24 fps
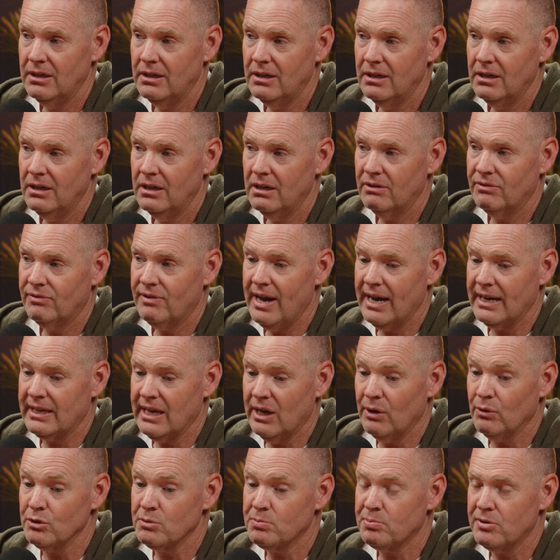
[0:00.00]
Mm. In fact,
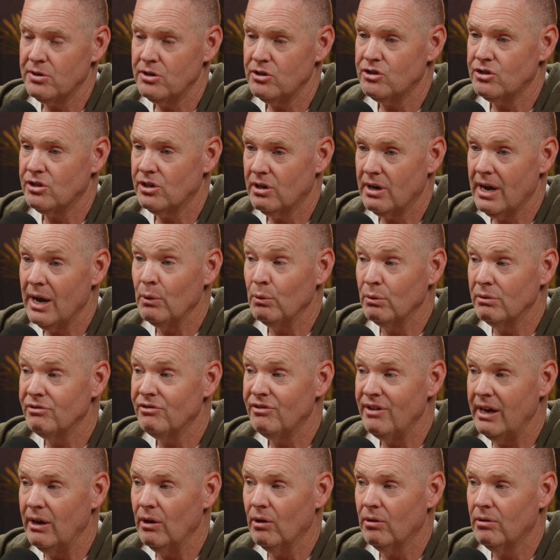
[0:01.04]
I was pretty sure I would
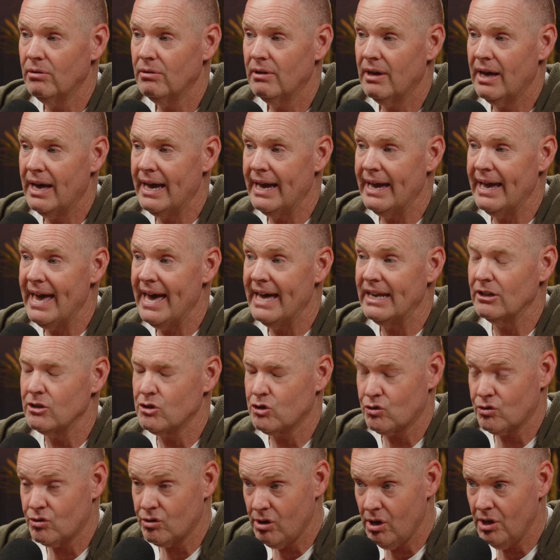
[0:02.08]
fail. I had a hmm.
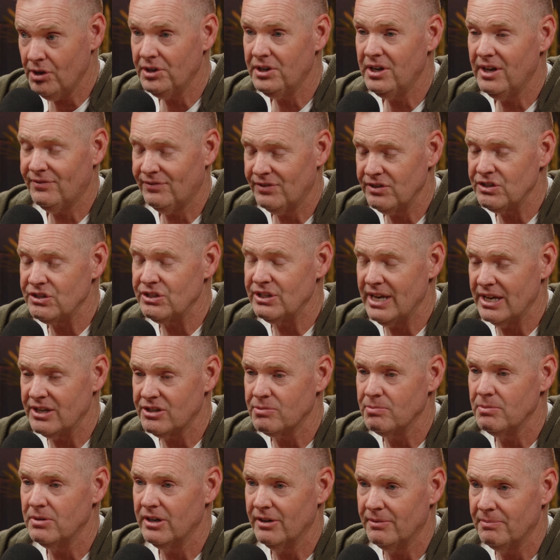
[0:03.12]
strong mm. enough
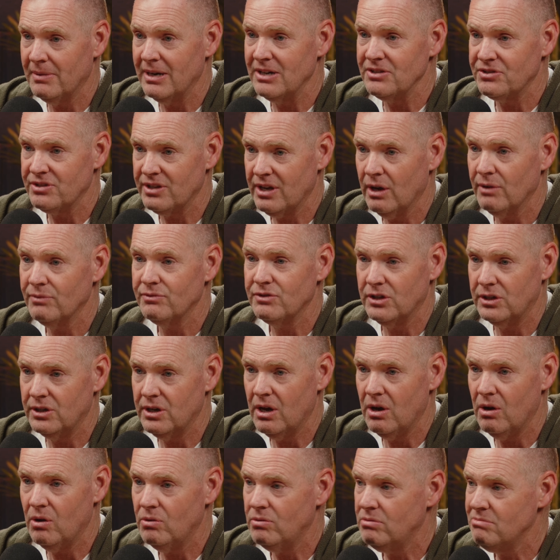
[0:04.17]
assessment of myself to
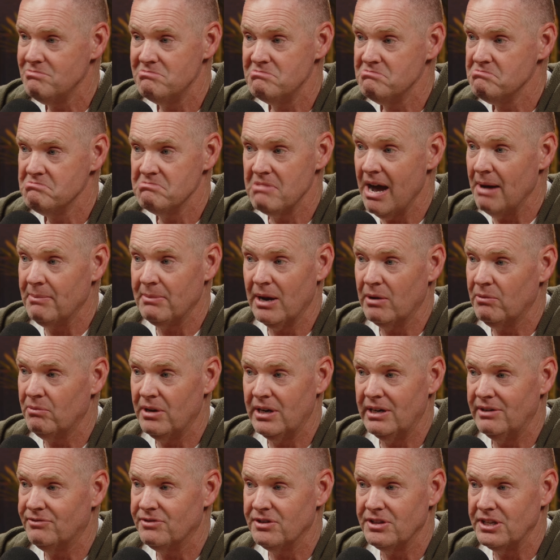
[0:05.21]
know mm. I'm not
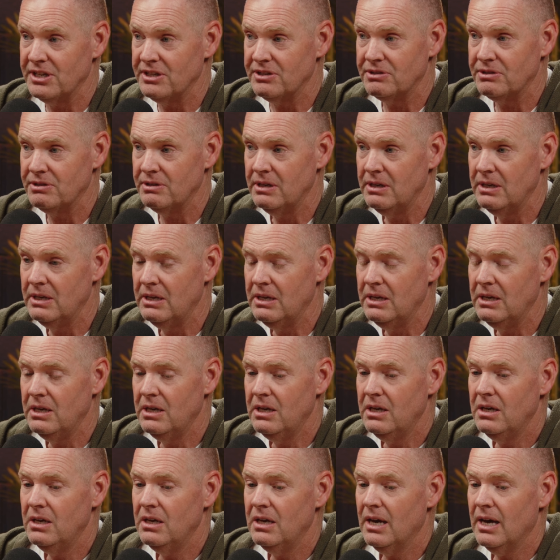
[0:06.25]
ready for this.
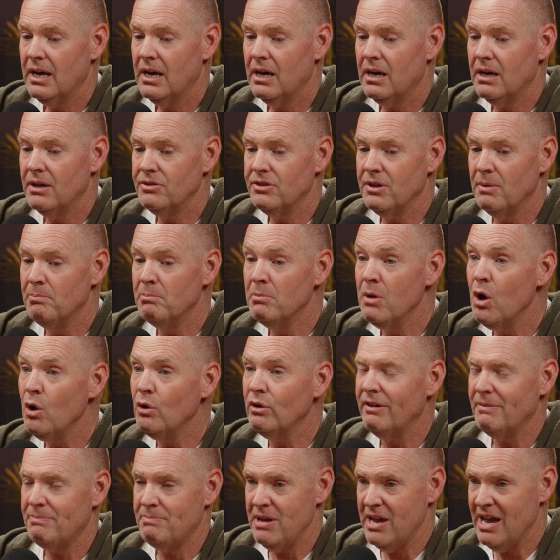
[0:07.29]
No. Uh, the
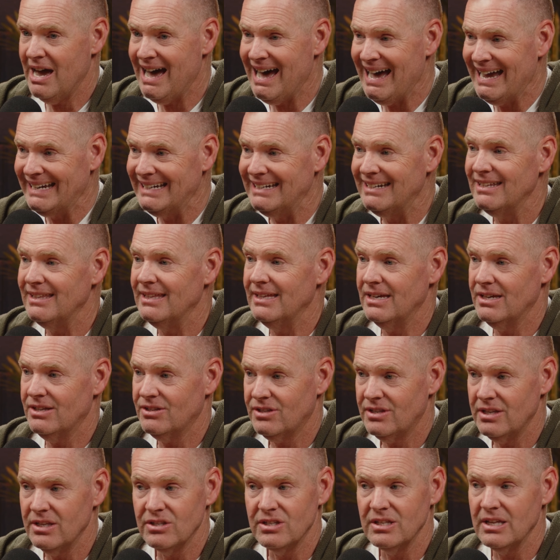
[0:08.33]
motive behind
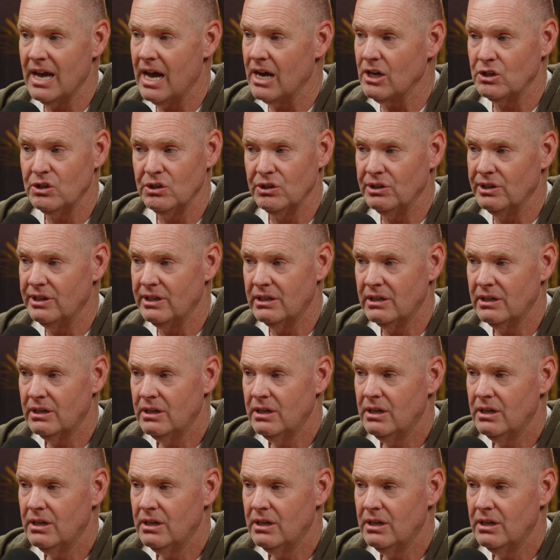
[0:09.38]
this is not good.